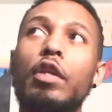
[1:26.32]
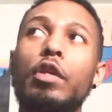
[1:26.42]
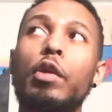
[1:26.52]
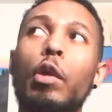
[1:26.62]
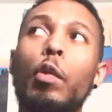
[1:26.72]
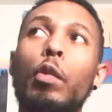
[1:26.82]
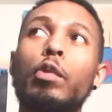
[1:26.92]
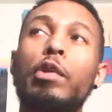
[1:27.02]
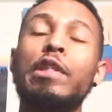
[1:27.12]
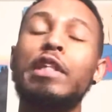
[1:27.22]

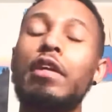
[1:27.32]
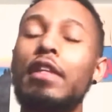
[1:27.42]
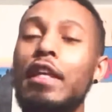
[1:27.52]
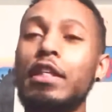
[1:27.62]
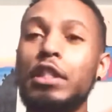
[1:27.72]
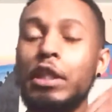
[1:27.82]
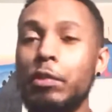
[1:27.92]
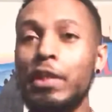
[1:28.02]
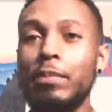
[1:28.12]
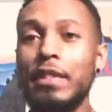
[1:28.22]
you could tell that she
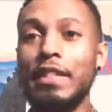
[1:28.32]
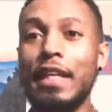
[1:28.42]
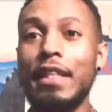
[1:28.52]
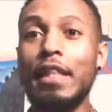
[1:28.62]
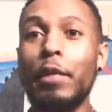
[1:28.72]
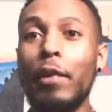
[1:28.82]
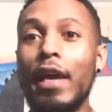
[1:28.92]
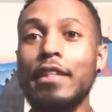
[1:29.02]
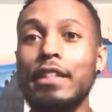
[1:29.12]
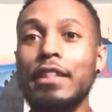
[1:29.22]
was upset that there were
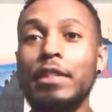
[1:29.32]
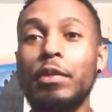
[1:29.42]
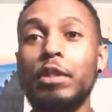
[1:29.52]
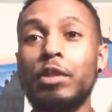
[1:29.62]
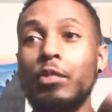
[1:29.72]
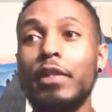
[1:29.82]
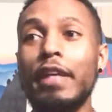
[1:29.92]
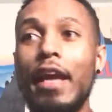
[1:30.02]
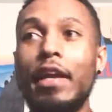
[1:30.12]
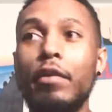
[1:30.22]
X's. She was
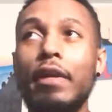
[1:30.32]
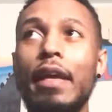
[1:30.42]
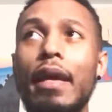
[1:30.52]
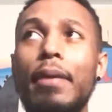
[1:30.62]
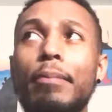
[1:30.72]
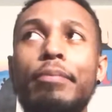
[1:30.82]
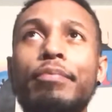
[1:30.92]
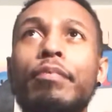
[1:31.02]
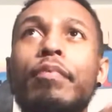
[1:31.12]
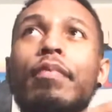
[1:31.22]
really angry. And
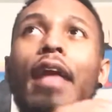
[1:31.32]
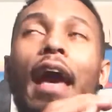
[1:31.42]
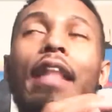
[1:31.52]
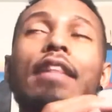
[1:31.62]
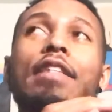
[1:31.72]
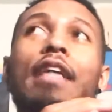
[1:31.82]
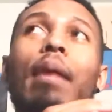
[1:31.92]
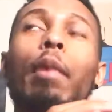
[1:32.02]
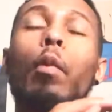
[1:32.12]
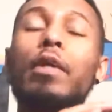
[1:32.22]
at the
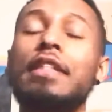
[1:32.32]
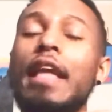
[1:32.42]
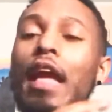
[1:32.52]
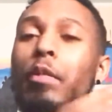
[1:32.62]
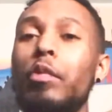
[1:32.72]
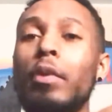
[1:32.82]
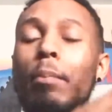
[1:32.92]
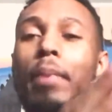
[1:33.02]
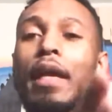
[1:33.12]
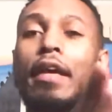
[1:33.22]
time, I wasn't able to
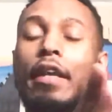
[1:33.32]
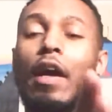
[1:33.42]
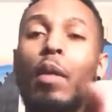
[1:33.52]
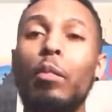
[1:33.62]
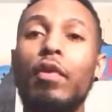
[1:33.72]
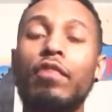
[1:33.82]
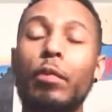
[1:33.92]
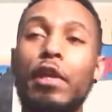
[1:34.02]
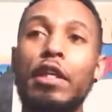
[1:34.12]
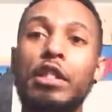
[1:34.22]
pick it up with the
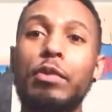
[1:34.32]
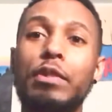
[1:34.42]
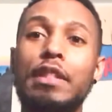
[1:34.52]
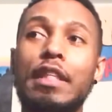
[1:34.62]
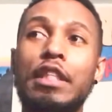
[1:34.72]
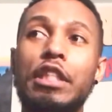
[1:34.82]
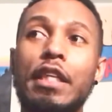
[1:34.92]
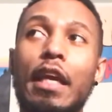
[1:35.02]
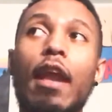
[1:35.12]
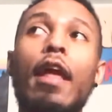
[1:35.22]
way that she was
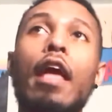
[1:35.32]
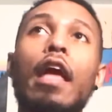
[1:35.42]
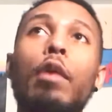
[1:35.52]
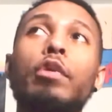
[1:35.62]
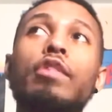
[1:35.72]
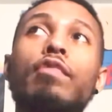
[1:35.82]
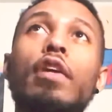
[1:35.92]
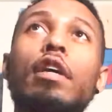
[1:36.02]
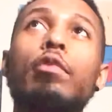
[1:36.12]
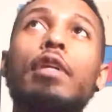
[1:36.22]
teaching it. It was
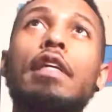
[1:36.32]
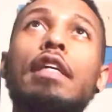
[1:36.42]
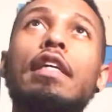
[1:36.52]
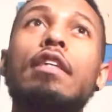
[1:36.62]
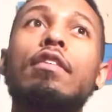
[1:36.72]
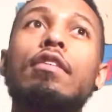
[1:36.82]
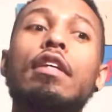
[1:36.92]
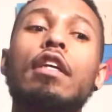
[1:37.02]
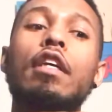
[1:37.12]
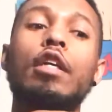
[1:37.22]
very
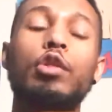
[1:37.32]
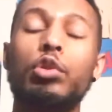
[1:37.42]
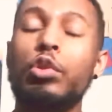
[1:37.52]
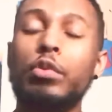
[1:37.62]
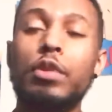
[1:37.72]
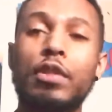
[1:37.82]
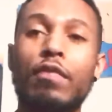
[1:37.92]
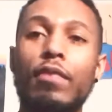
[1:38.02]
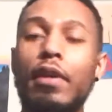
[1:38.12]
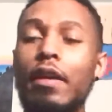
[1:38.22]
intrusive,
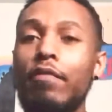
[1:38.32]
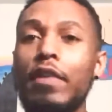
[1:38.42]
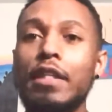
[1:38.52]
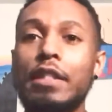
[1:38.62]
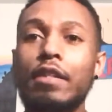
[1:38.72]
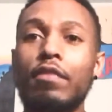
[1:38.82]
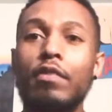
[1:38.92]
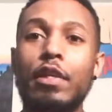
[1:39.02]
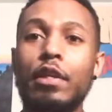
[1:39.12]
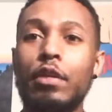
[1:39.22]
very invasive,
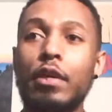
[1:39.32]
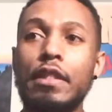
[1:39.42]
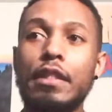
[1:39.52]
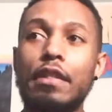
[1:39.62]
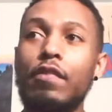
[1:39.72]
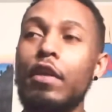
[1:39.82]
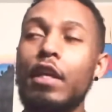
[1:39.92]
very aggressive.